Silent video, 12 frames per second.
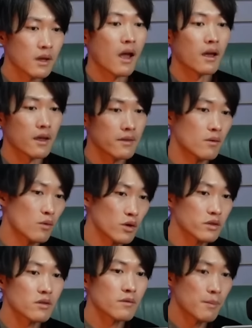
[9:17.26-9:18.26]
In the world of
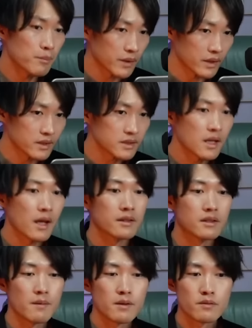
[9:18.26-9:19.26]
One Piece,
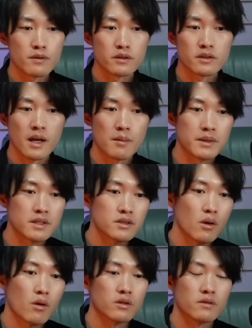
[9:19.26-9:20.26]
devil fruit can be
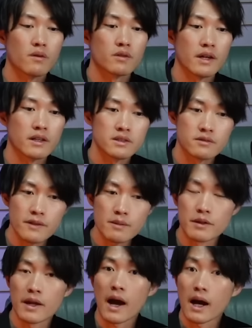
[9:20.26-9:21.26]
sold for the extremely
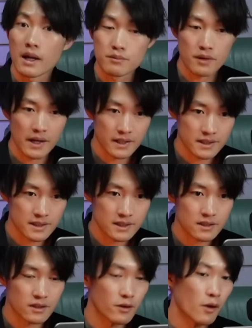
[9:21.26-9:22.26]
high price.
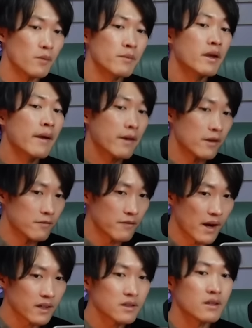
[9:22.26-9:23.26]
In
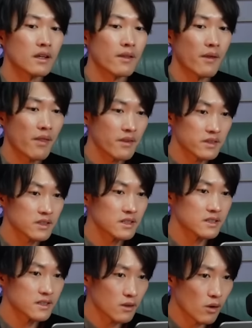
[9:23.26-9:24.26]
fact, in the 30 years
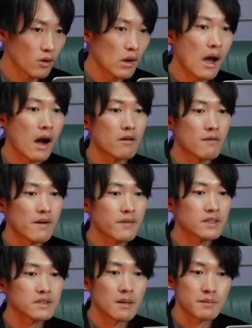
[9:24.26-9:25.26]
ago, around the
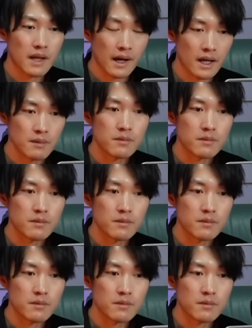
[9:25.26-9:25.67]
same time,